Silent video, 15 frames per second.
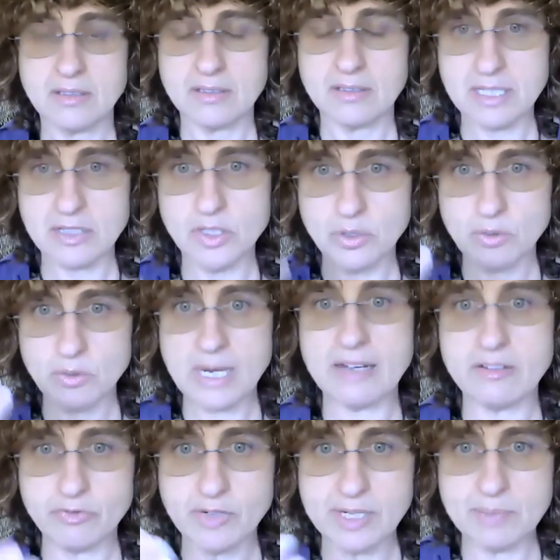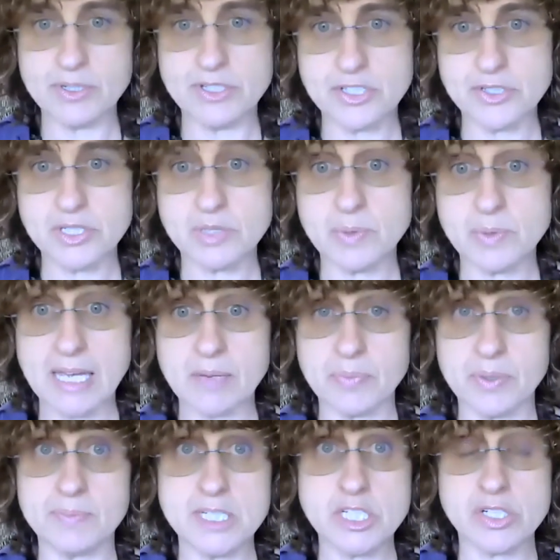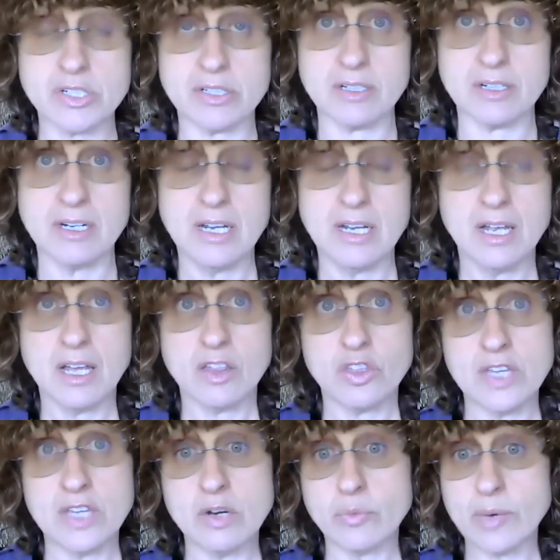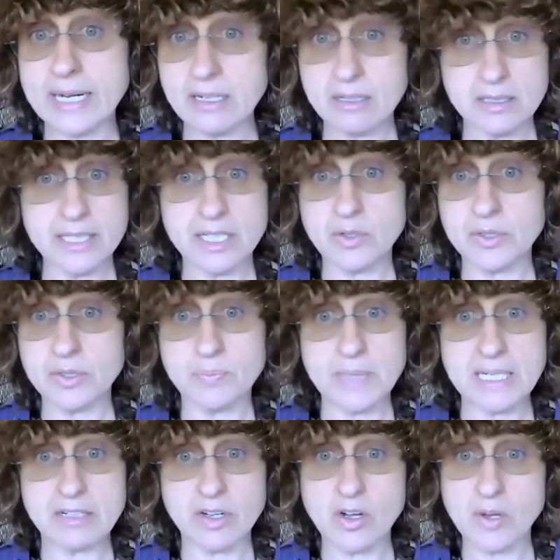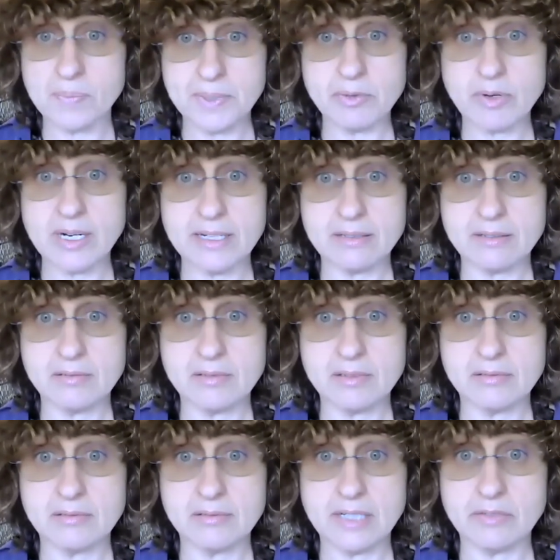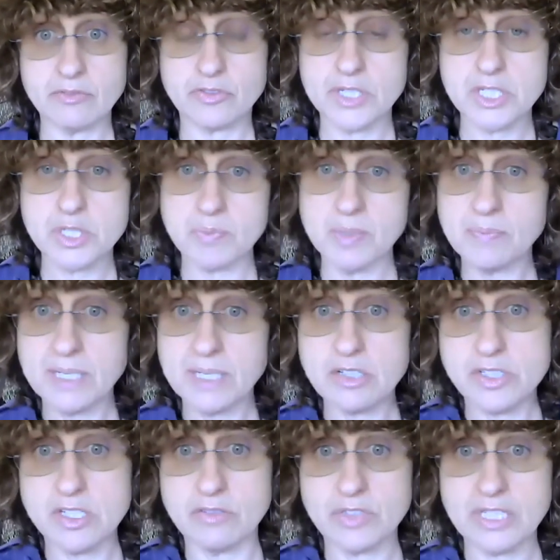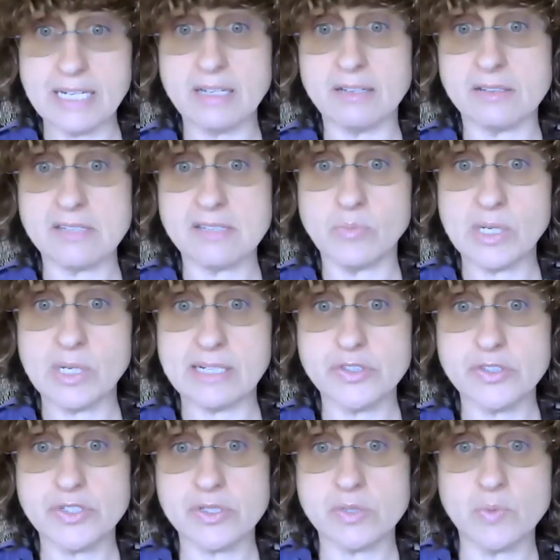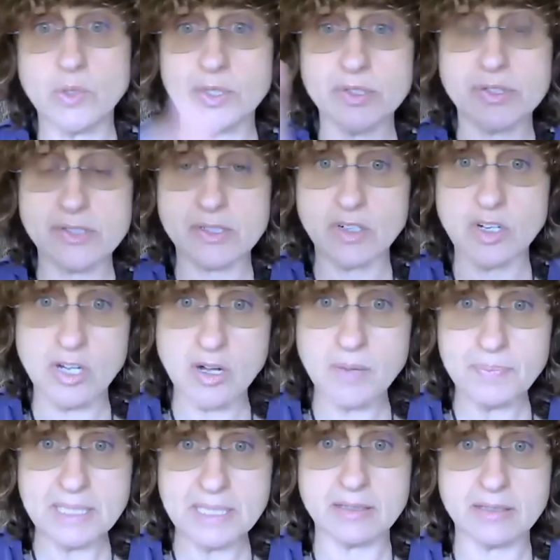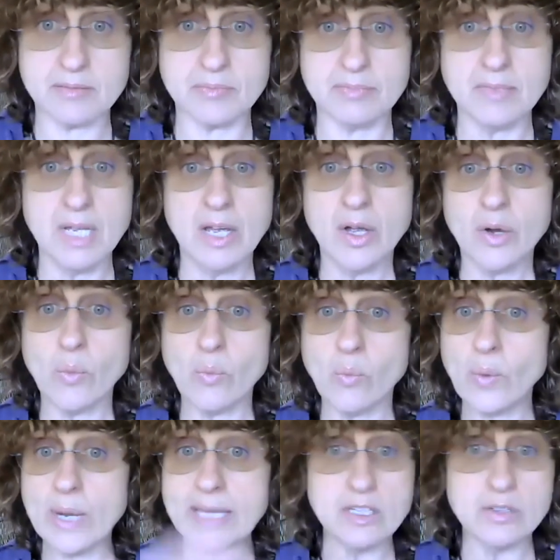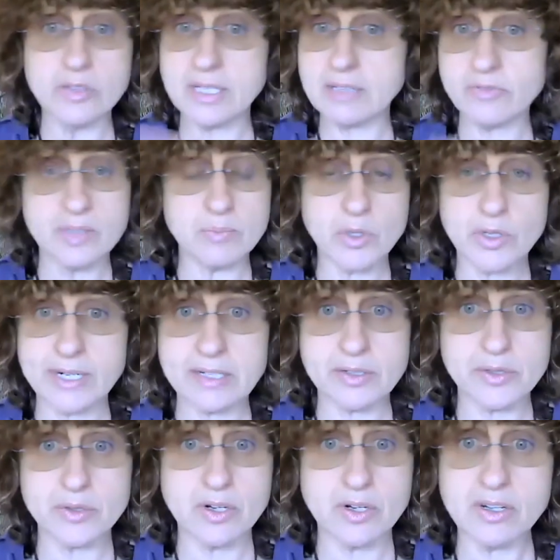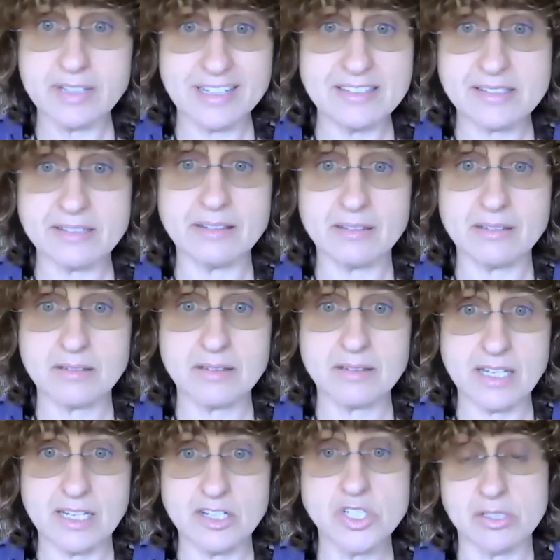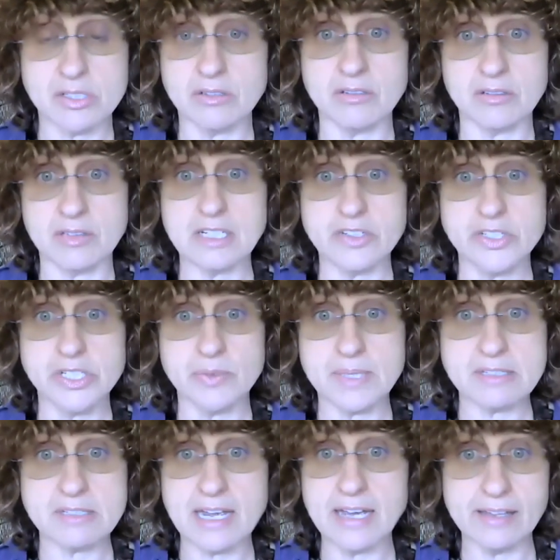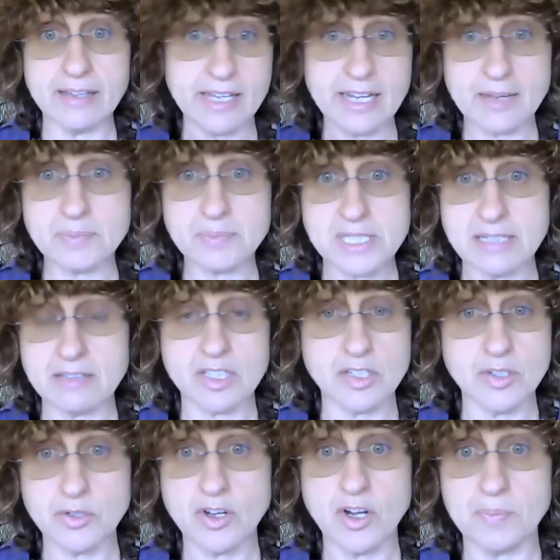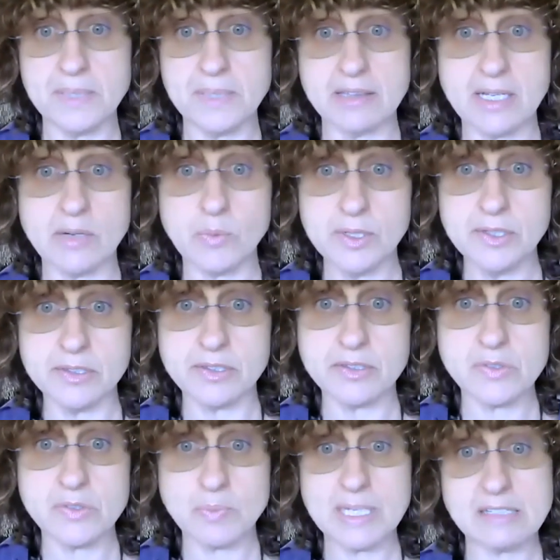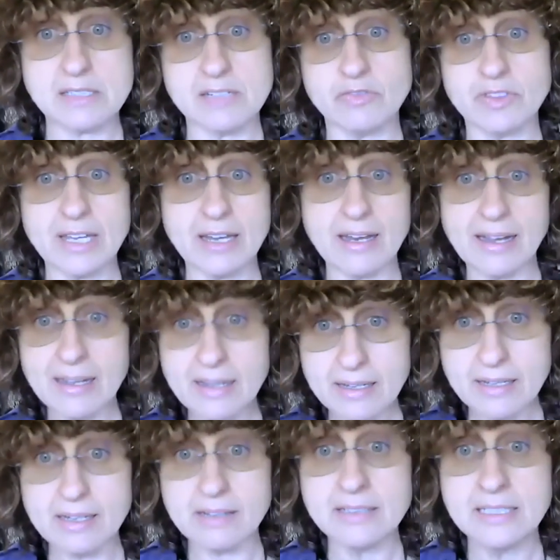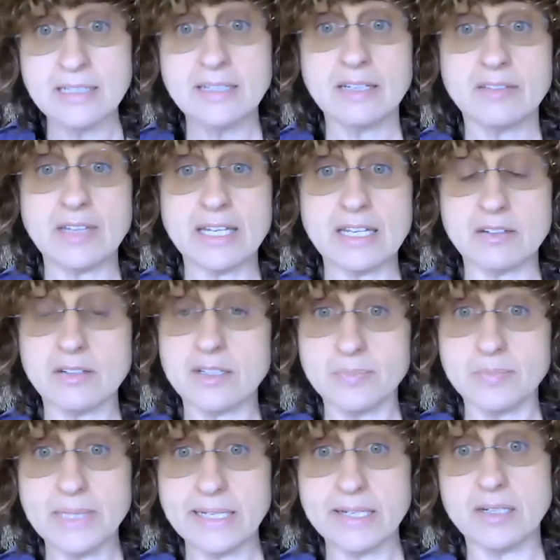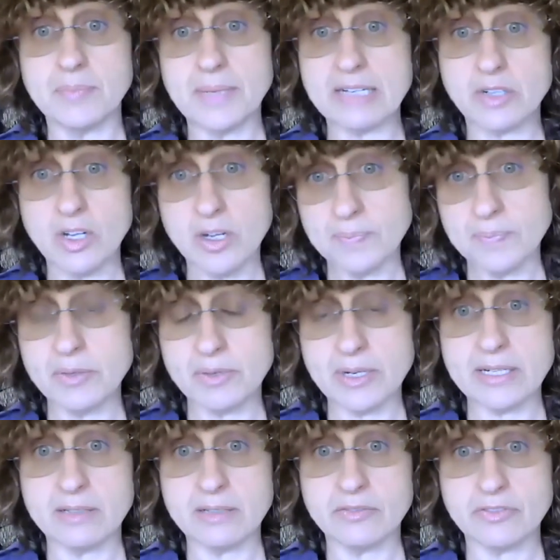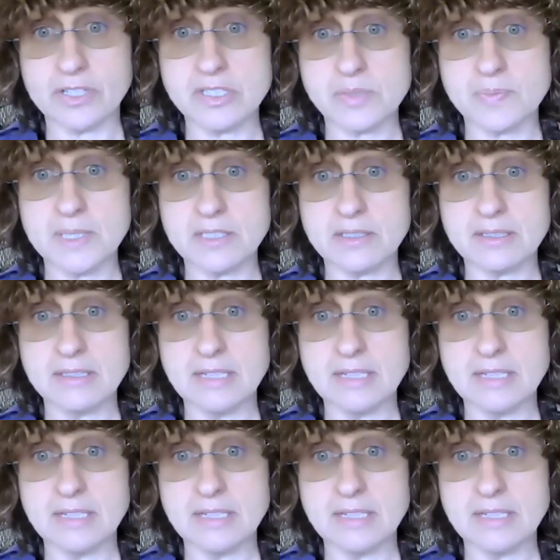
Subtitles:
that you have reproduced without permission theoretically could be a copyright infringement, because you've taken someone else's words and copied them. Whether you give them credit or not isn't the issue. The issue is, are they upset that you copied their words? Because if they are, they can complain about copyright infringement.